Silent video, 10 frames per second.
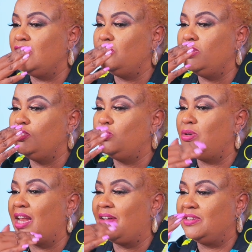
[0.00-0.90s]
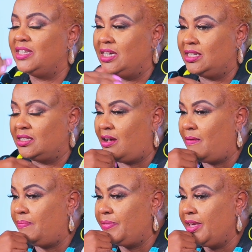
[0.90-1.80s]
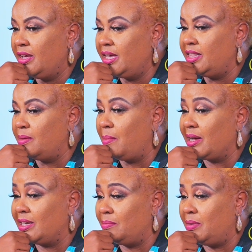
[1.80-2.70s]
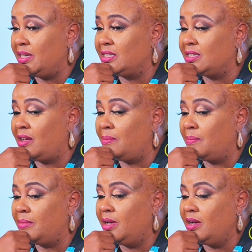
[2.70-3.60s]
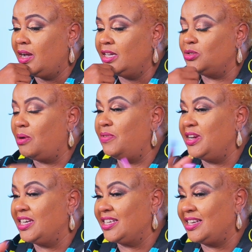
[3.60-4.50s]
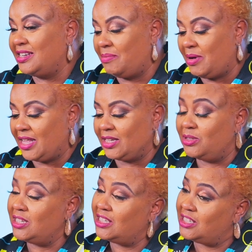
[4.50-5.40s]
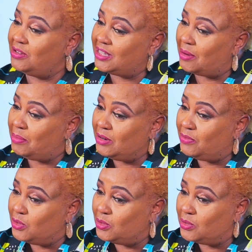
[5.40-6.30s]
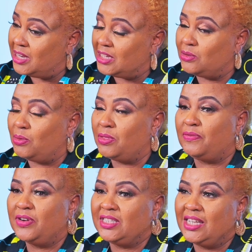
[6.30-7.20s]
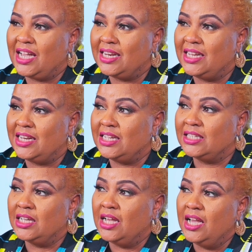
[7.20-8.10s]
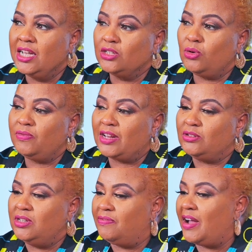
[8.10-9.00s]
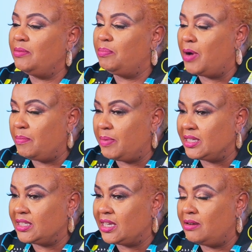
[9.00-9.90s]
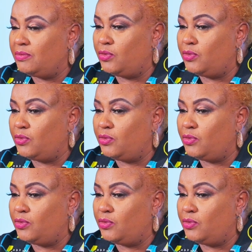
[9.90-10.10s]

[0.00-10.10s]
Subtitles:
you need to navigate in the marketplace? And so I'm very excited about that. So this is the series I bring for you today. So the first thing I did is sort of like to define purpose. And